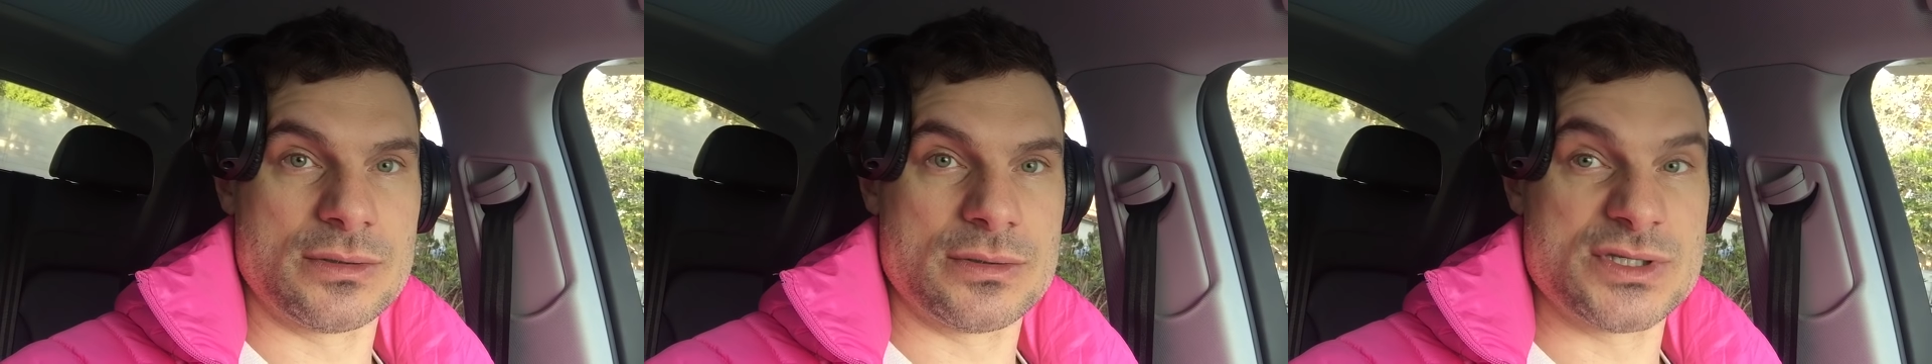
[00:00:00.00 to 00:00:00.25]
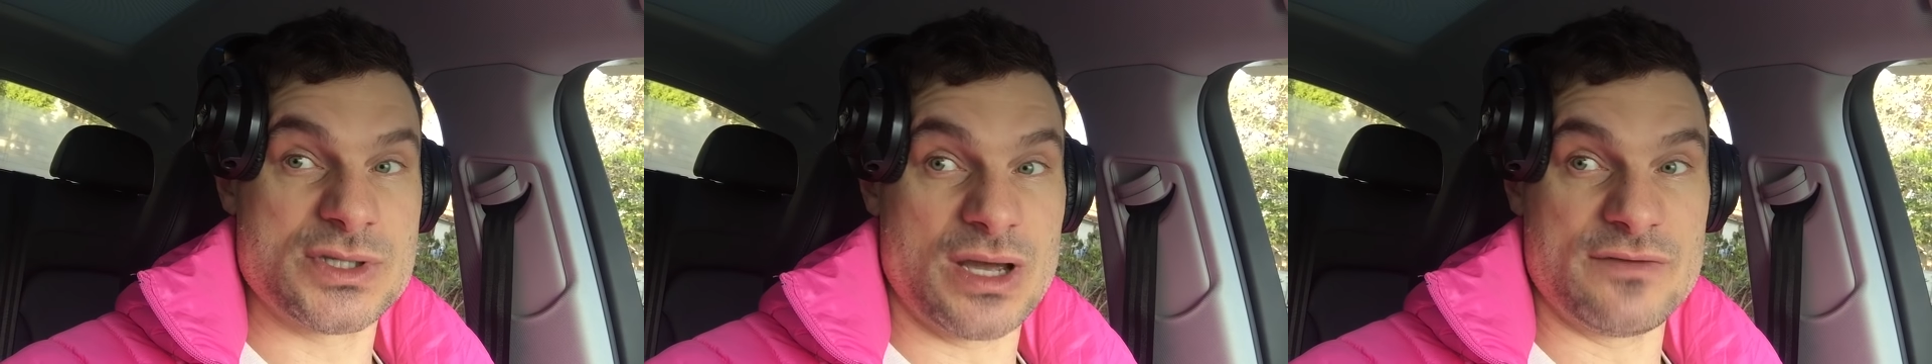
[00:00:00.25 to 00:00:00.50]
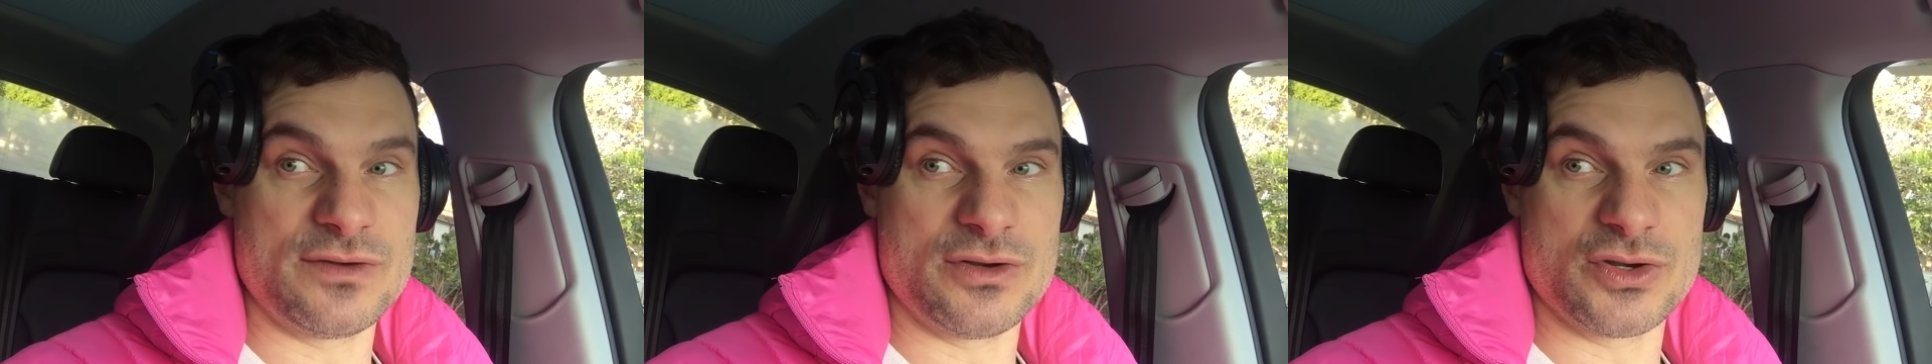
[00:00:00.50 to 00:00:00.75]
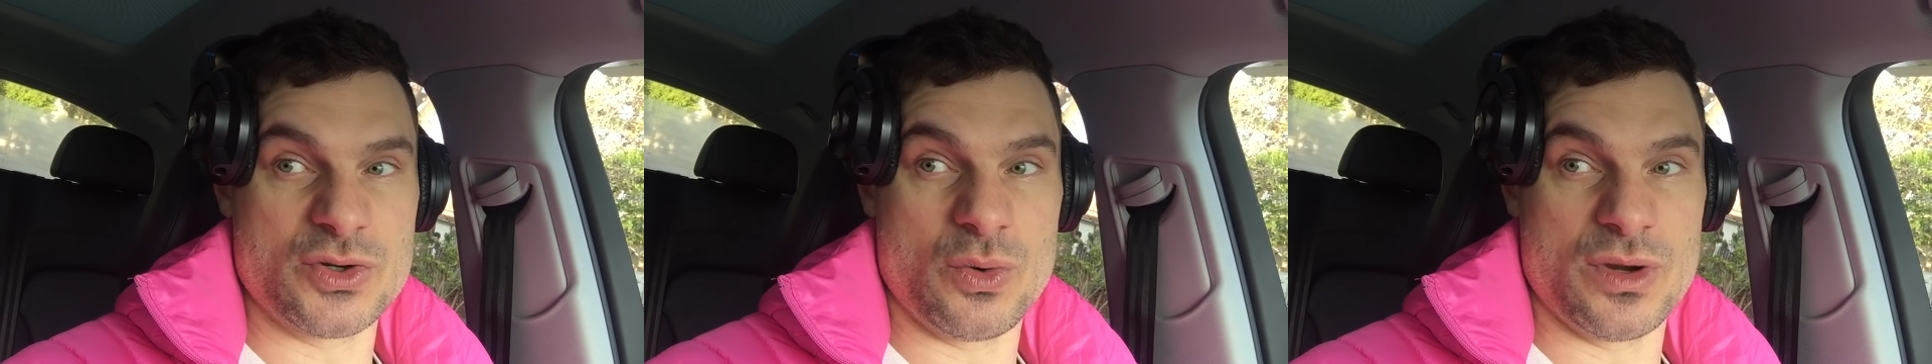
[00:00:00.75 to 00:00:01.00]
So I will
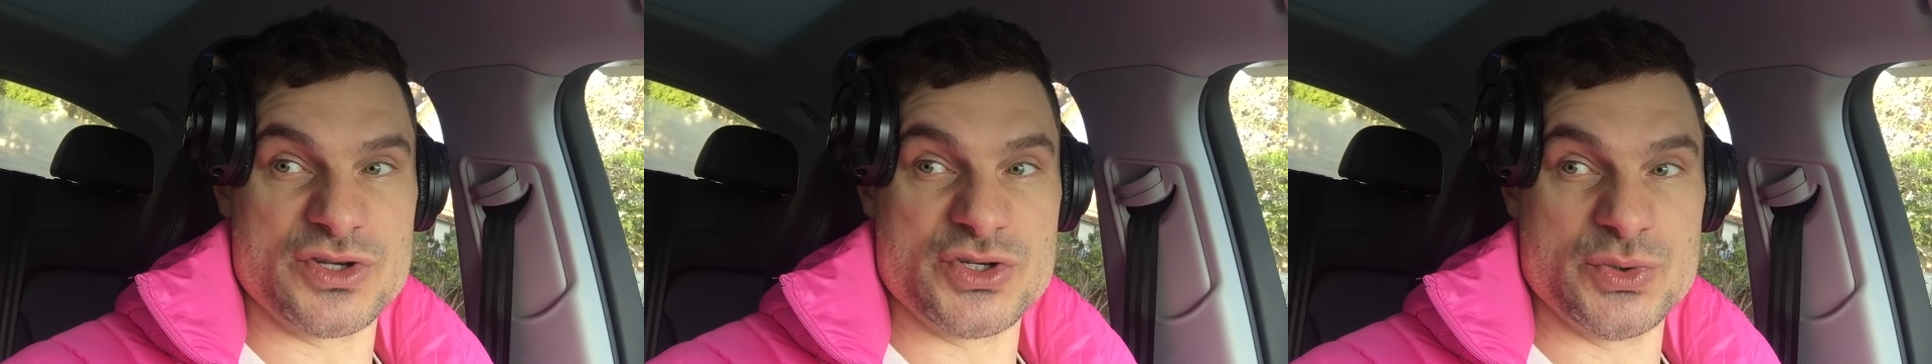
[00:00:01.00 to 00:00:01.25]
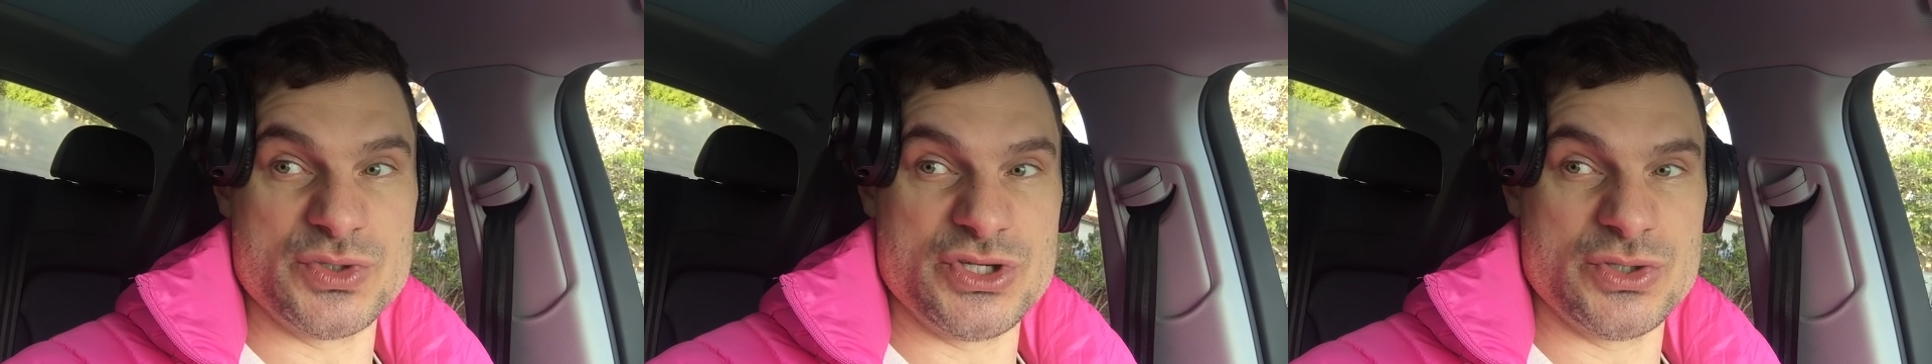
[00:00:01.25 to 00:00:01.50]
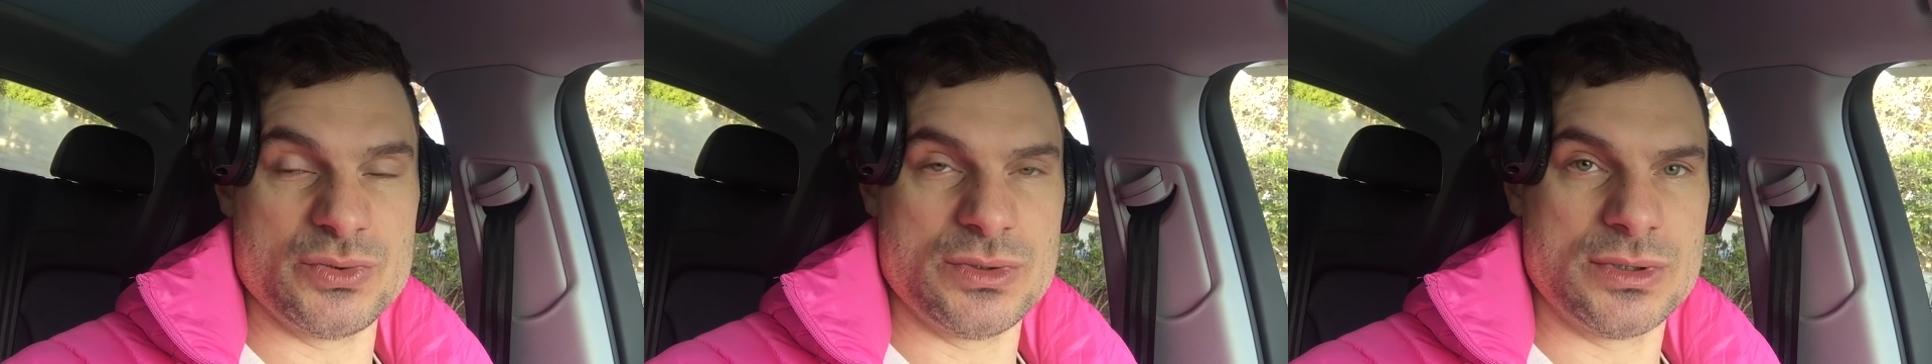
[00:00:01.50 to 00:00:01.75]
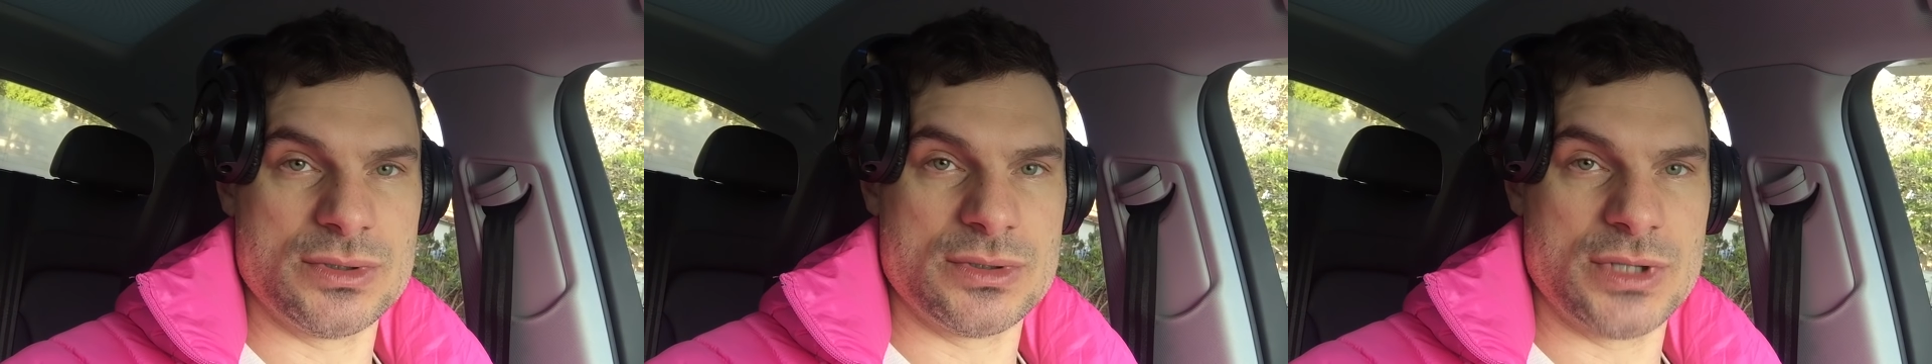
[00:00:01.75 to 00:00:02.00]
not horn toot you.
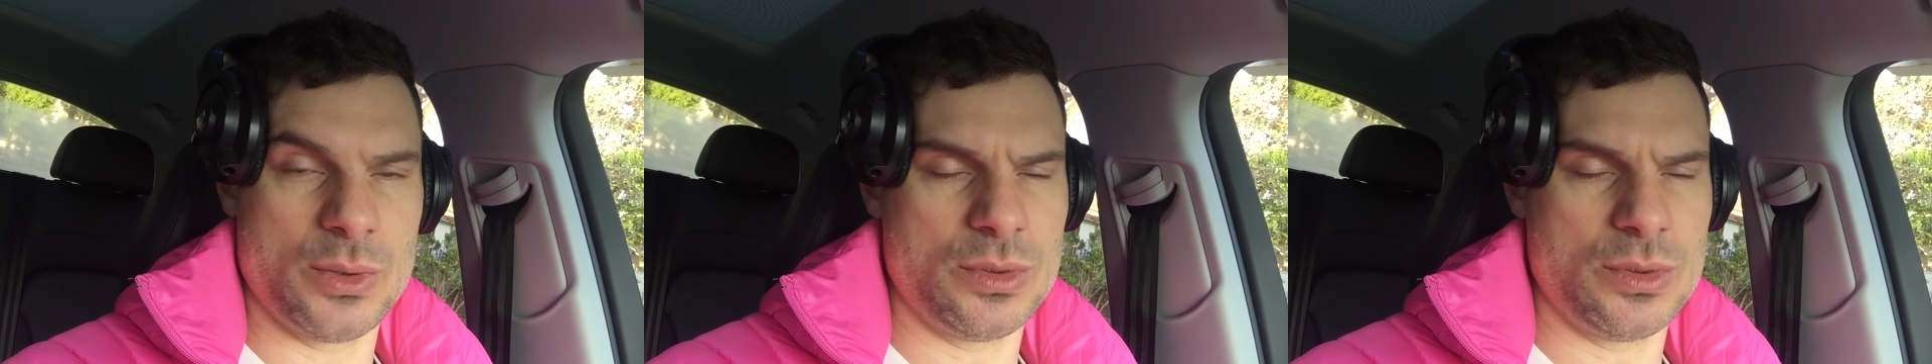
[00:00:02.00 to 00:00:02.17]
I